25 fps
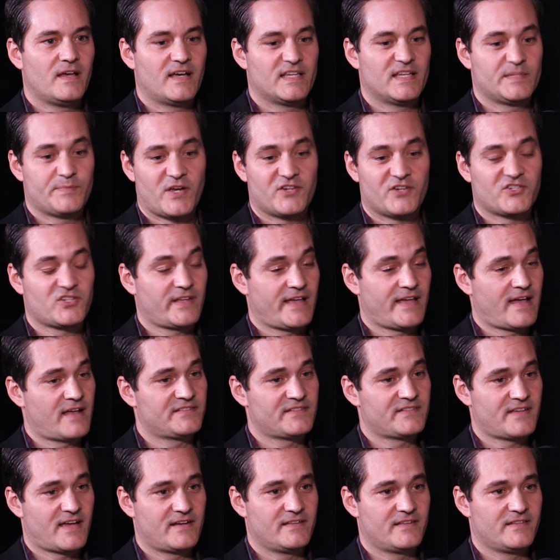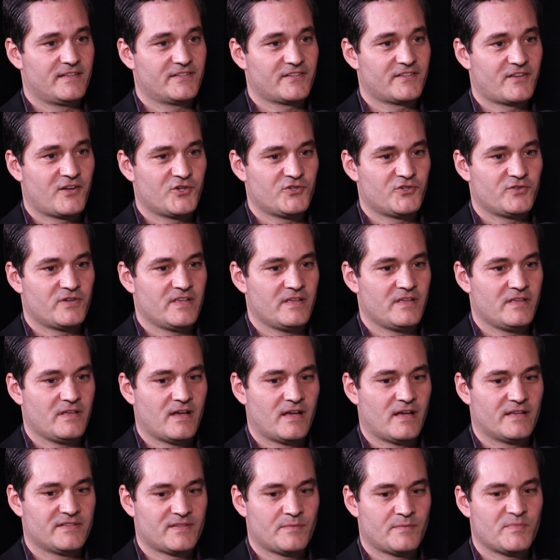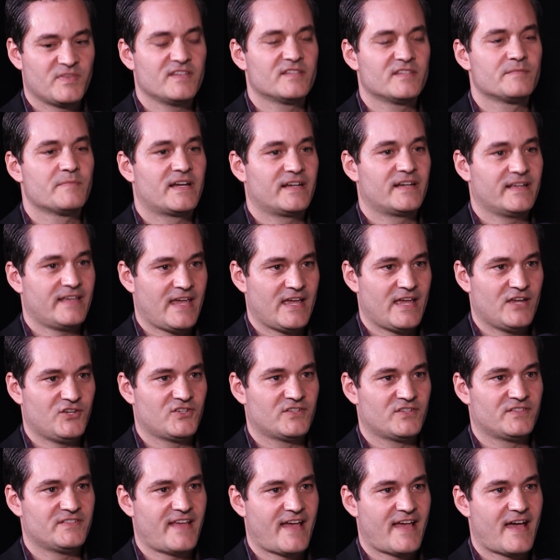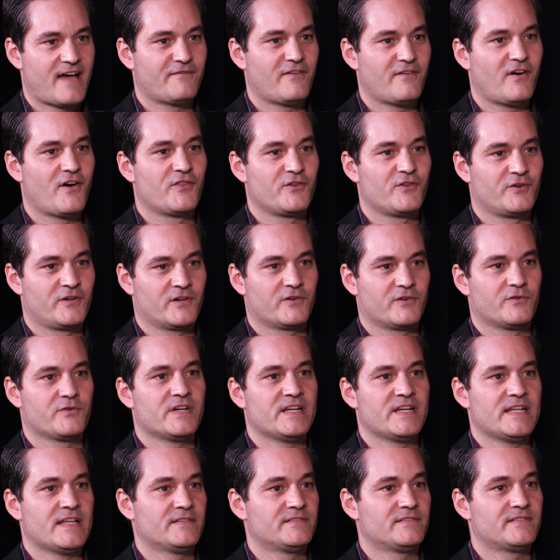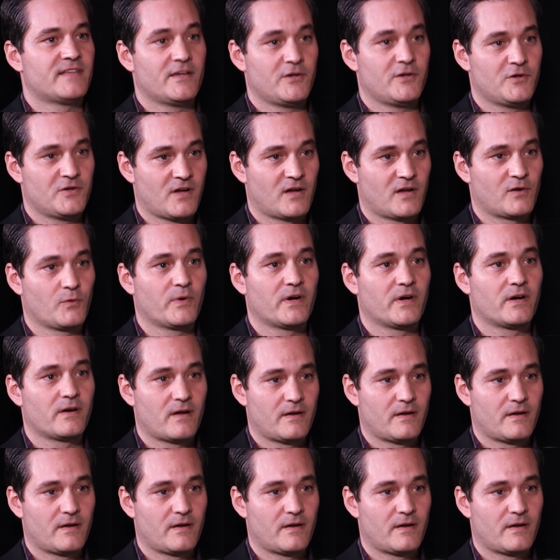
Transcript: especially outside of this country, some of these medications have other ingredients that you're not aware